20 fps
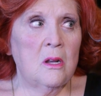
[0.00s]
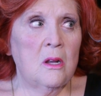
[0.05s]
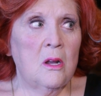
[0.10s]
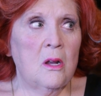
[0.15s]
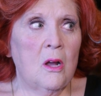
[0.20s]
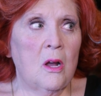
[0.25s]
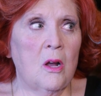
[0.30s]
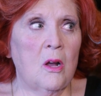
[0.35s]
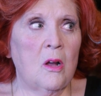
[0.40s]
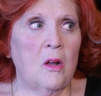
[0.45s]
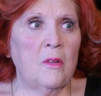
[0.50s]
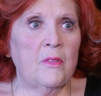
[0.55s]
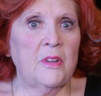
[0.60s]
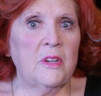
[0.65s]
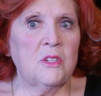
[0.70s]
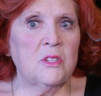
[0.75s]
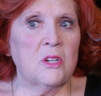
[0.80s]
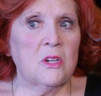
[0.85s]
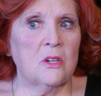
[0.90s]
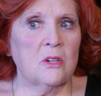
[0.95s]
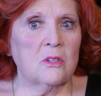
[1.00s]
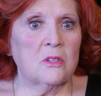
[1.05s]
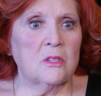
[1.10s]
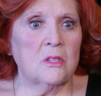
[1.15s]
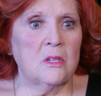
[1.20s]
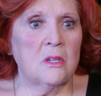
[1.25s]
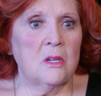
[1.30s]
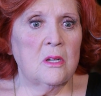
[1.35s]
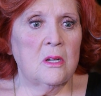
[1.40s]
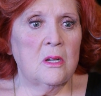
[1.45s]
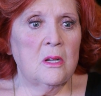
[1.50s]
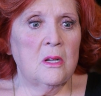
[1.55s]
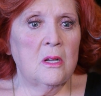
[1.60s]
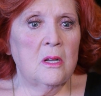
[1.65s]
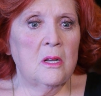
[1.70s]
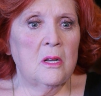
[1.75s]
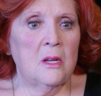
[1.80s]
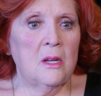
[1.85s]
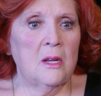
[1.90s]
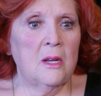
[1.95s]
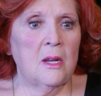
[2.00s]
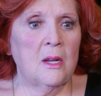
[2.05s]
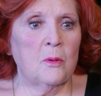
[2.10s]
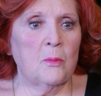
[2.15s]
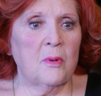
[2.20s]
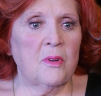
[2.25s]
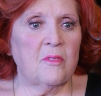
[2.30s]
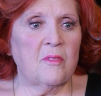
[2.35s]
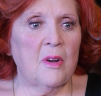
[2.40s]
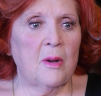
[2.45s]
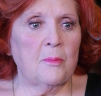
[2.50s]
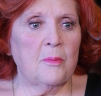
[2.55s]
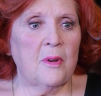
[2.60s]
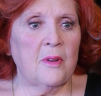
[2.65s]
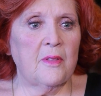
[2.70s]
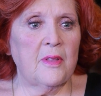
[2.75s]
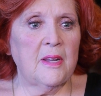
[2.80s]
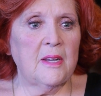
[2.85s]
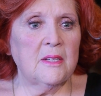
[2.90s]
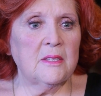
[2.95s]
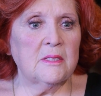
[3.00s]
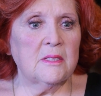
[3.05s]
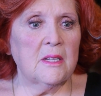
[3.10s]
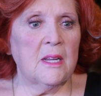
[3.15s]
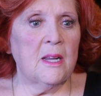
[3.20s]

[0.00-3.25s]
Mm-hmm. All these years. And we come to this,